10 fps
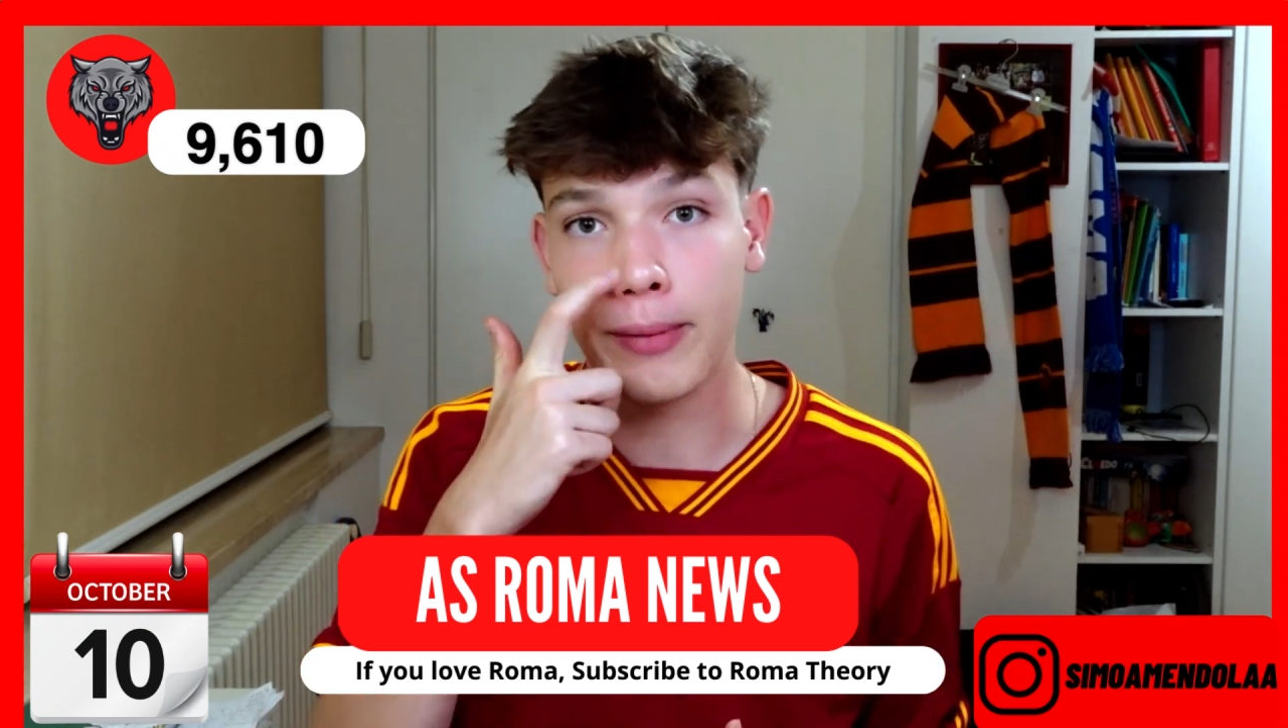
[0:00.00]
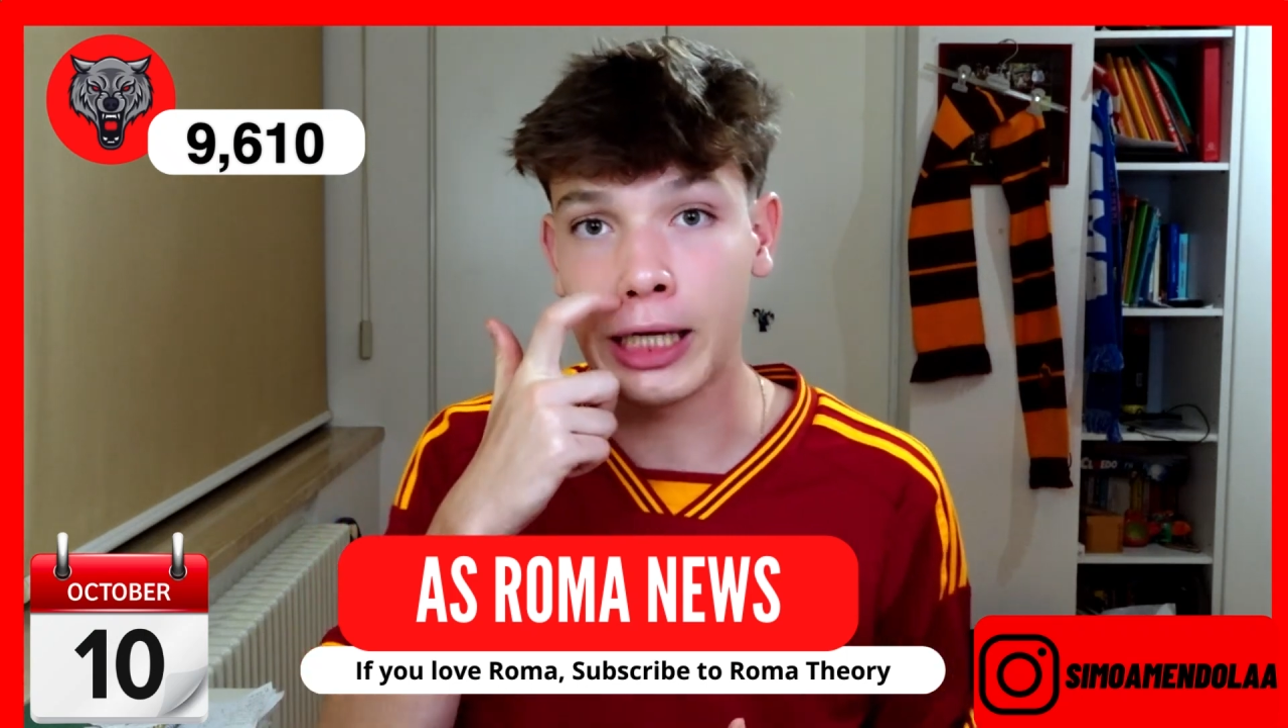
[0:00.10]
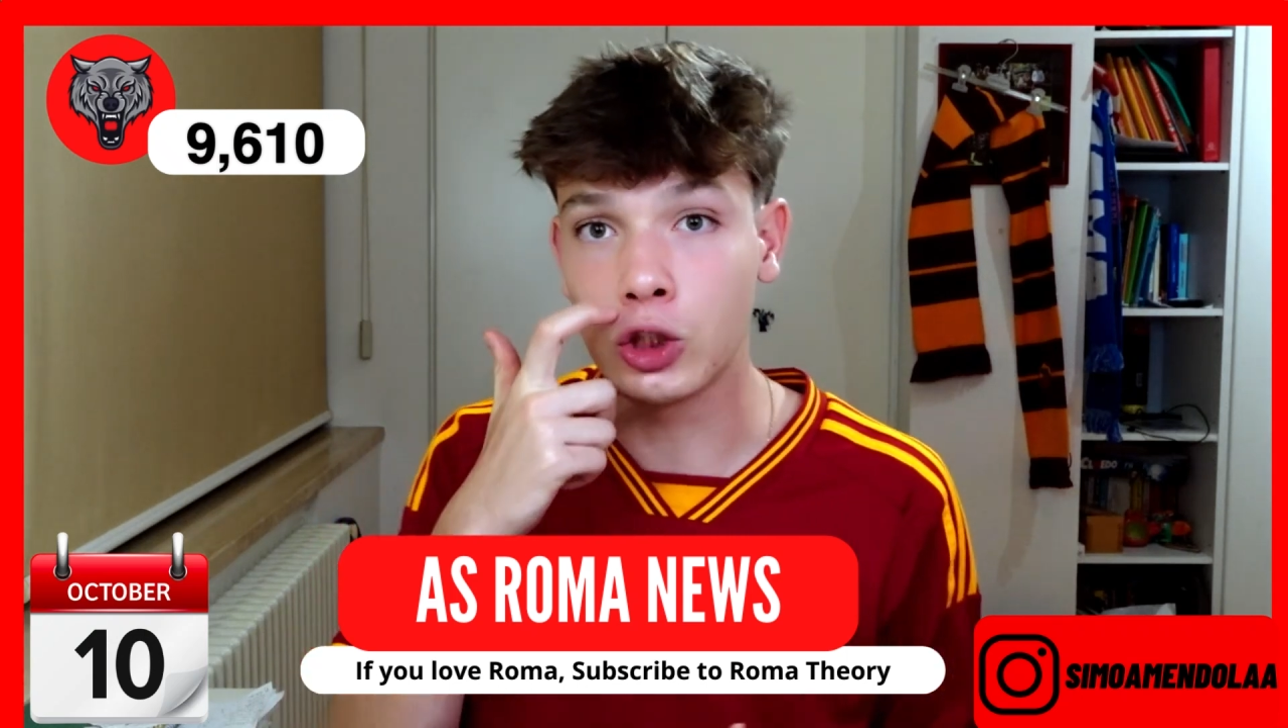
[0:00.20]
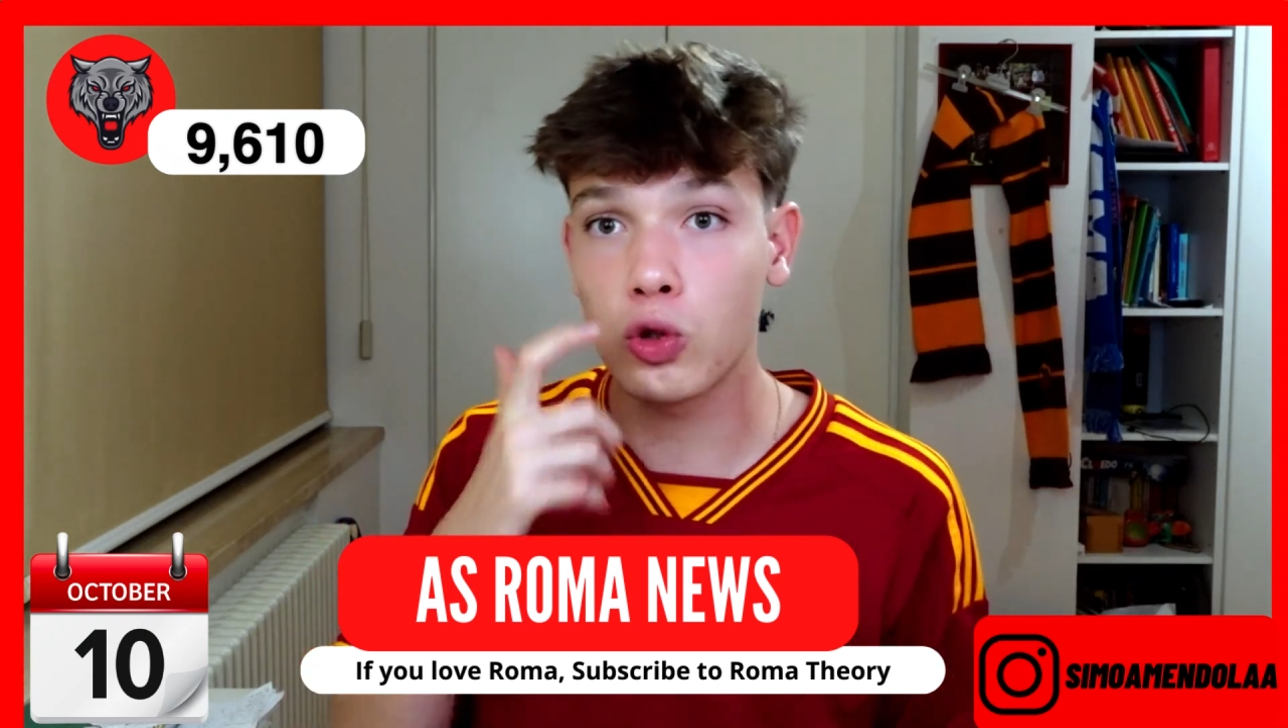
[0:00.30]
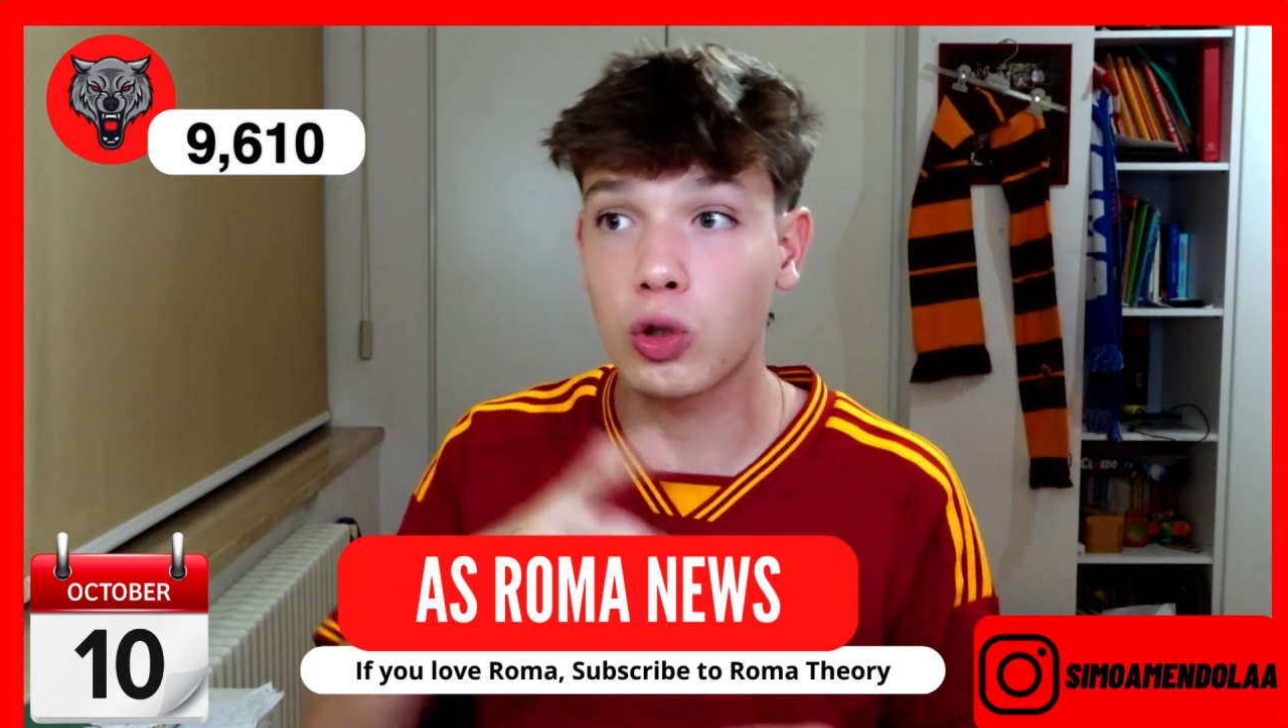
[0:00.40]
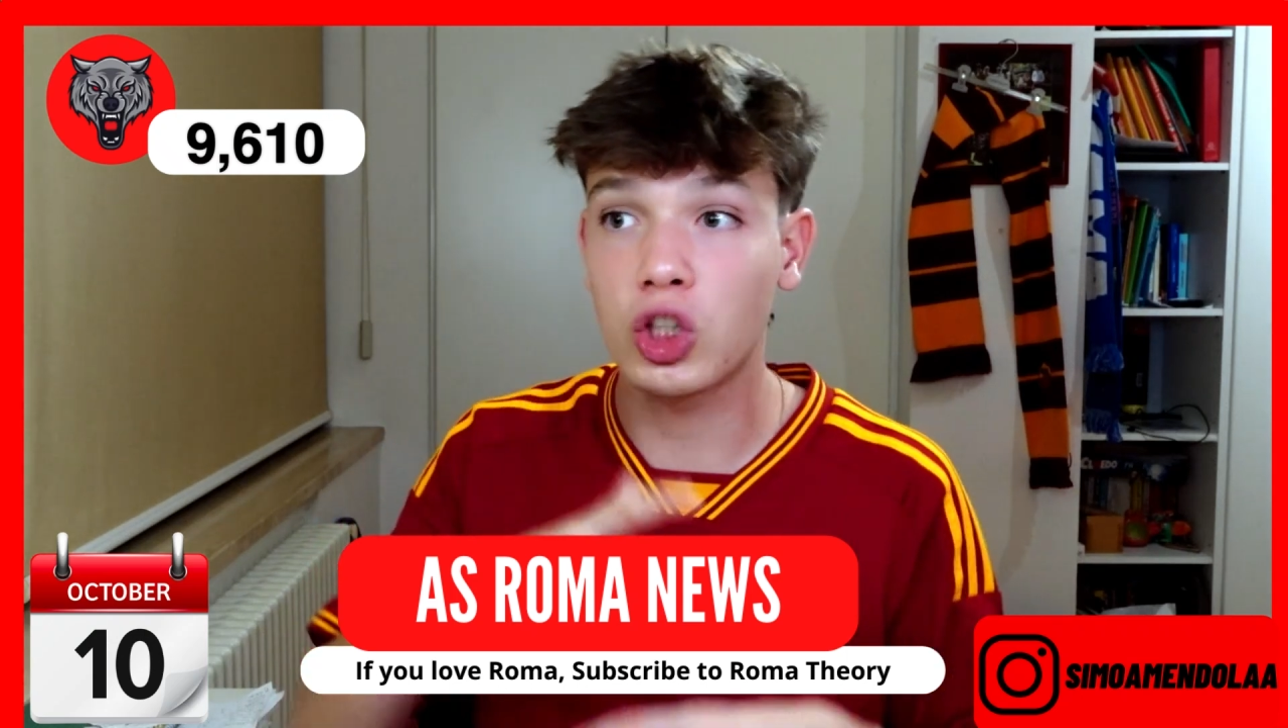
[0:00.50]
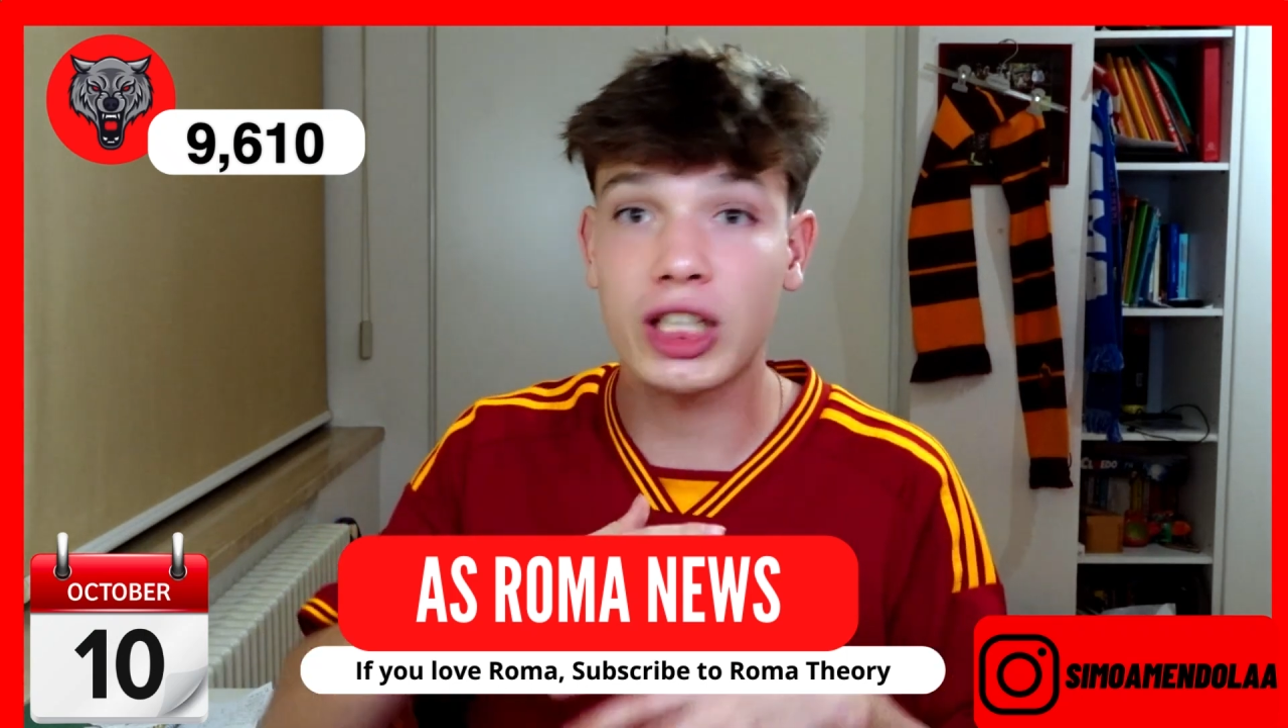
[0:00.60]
million euros,